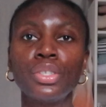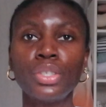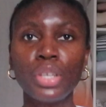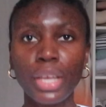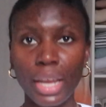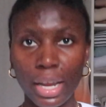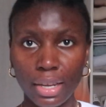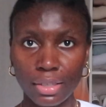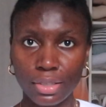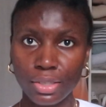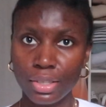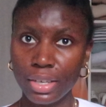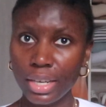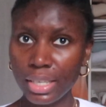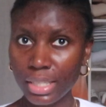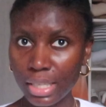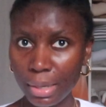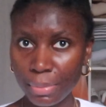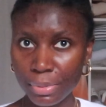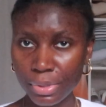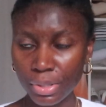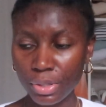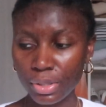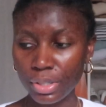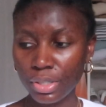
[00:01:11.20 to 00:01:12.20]
so yeah, today's
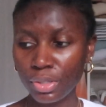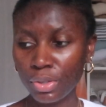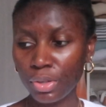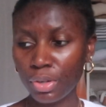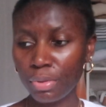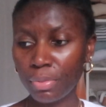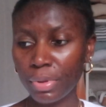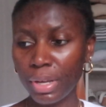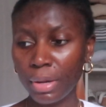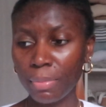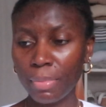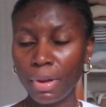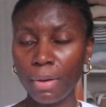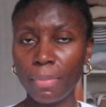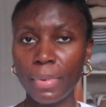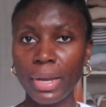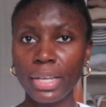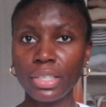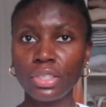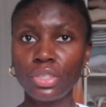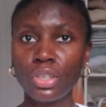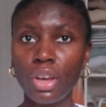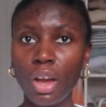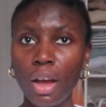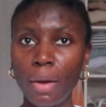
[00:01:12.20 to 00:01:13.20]
episode is going to be about
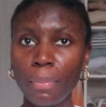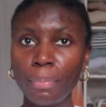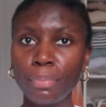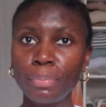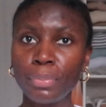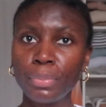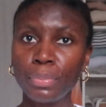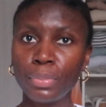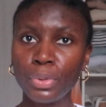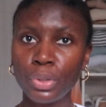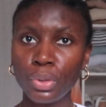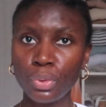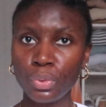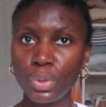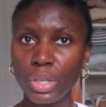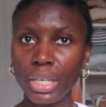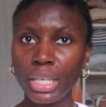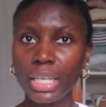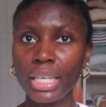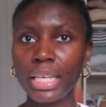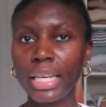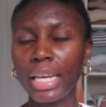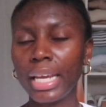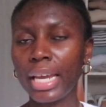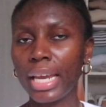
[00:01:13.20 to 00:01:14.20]
my top
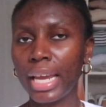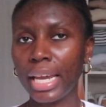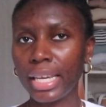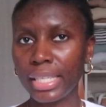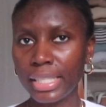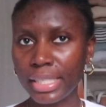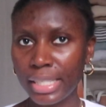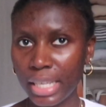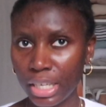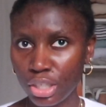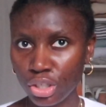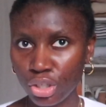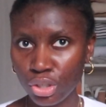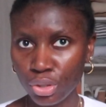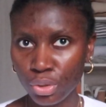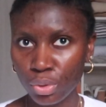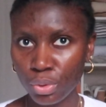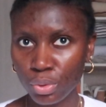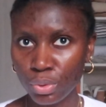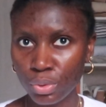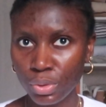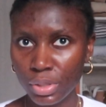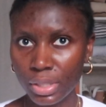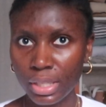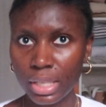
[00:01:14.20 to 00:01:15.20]
beauty
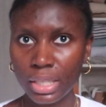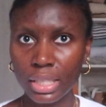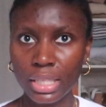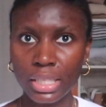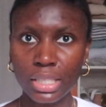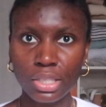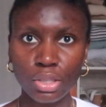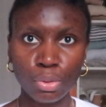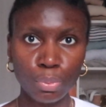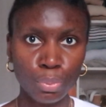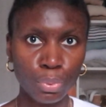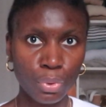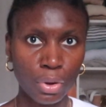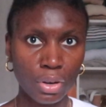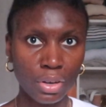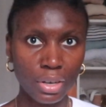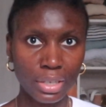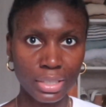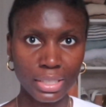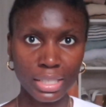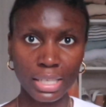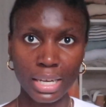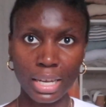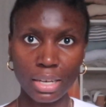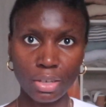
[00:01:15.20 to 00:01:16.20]
essentials. These are
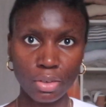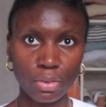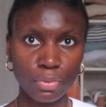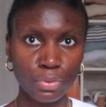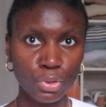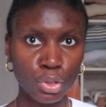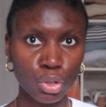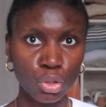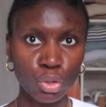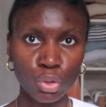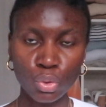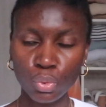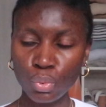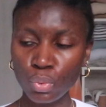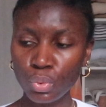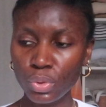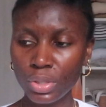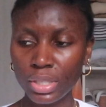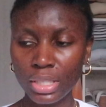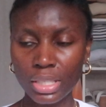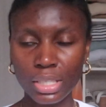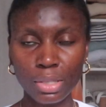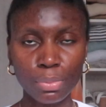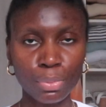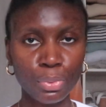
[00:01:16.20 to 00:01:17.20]
products that I love to use.
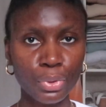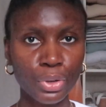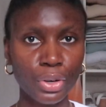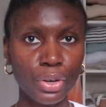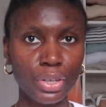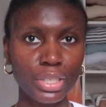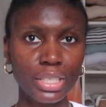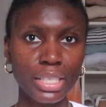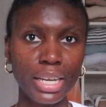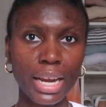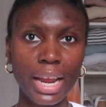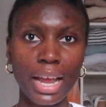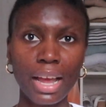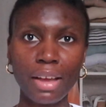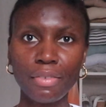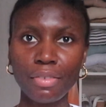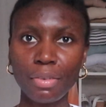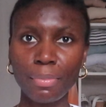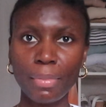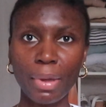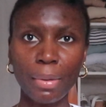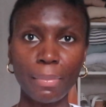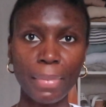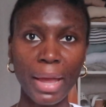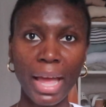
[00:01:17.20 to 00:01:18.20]
These are products that I have
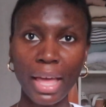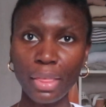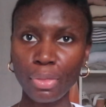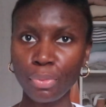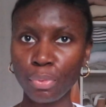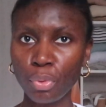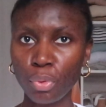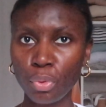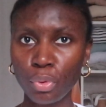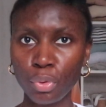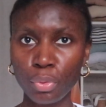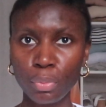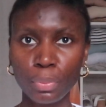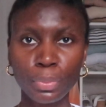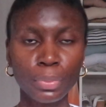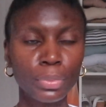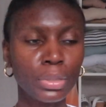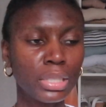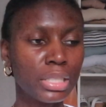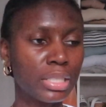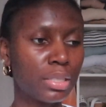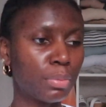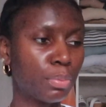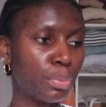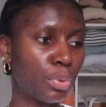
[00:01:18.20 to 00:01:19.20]
in my bathroom.
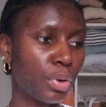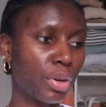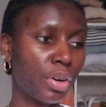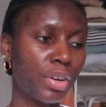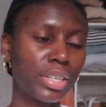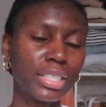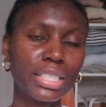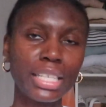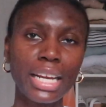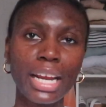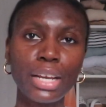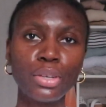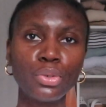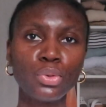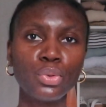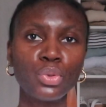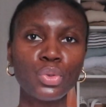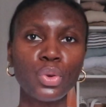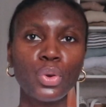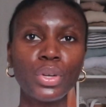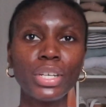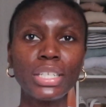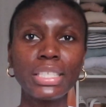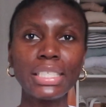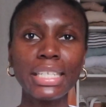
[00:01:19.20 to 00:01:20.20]
These are products that I use
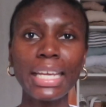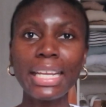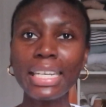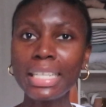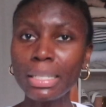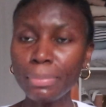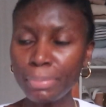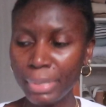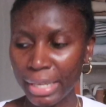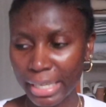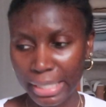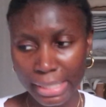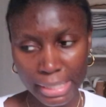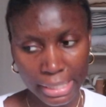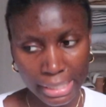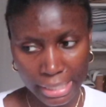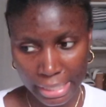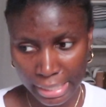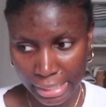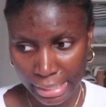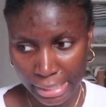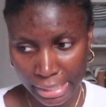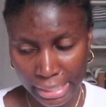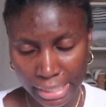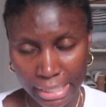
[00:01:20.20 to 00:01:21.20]
on a daily
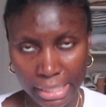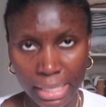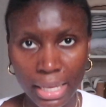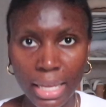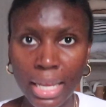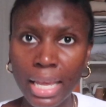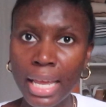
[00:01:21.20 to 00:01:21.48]
basis,